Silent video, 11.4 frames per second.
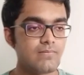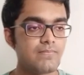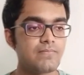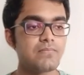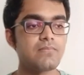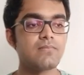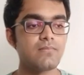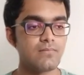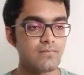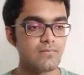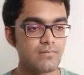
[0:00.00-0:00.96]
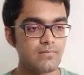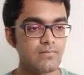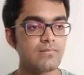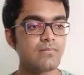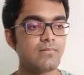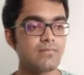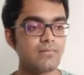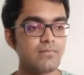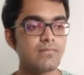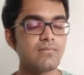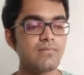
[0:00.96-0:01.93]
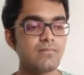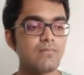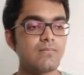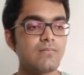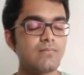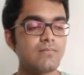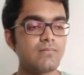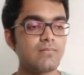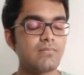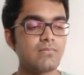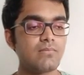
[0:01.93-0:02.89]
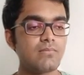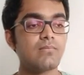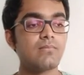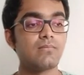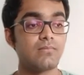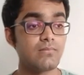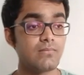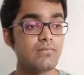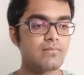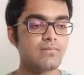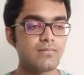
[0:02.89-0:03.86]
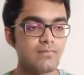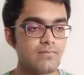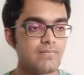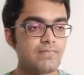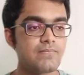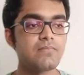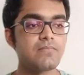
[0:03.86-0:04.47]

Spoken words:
No words are spoken by the person on screen.